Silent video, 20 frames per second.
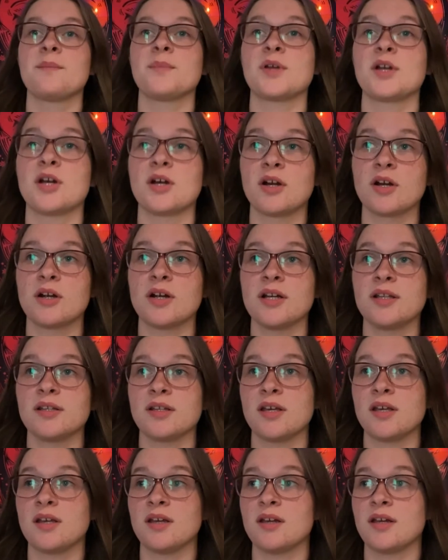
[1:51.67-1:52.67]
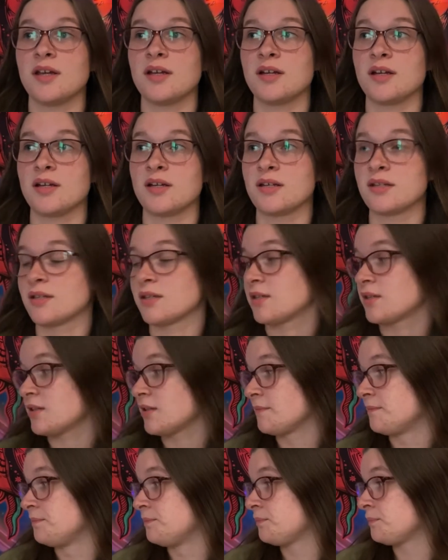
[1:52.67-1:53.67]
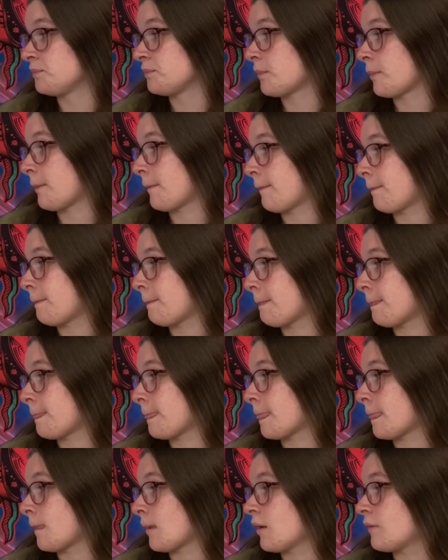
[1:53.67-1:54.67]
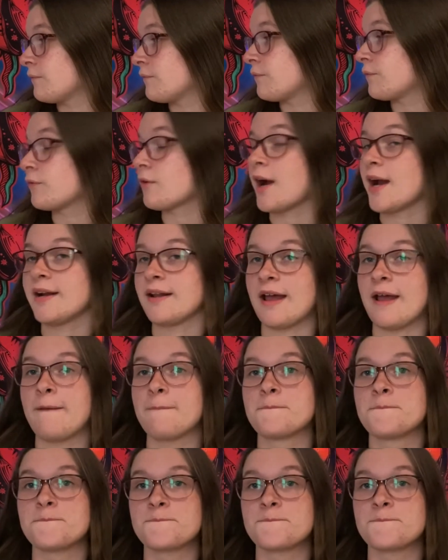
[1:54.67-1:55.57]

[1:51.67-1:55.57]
Currently it is Friday.